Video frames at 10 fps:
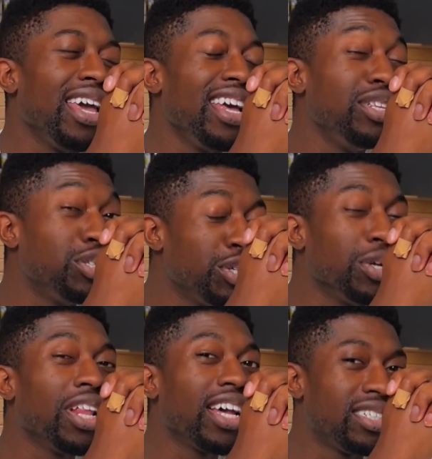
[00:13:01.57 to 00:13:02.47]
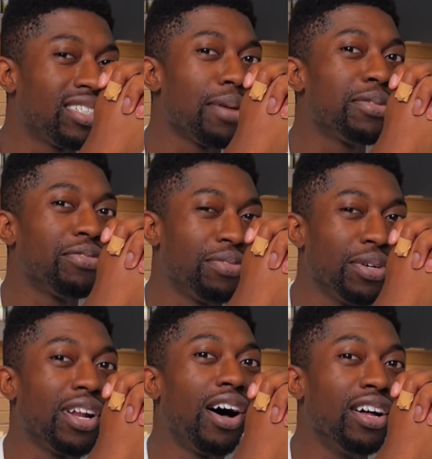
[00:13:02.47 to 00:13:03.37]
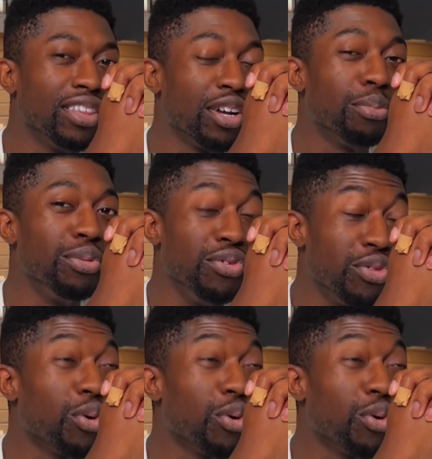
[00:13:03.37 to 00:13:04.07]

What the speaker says: until I stepped foot on their booth.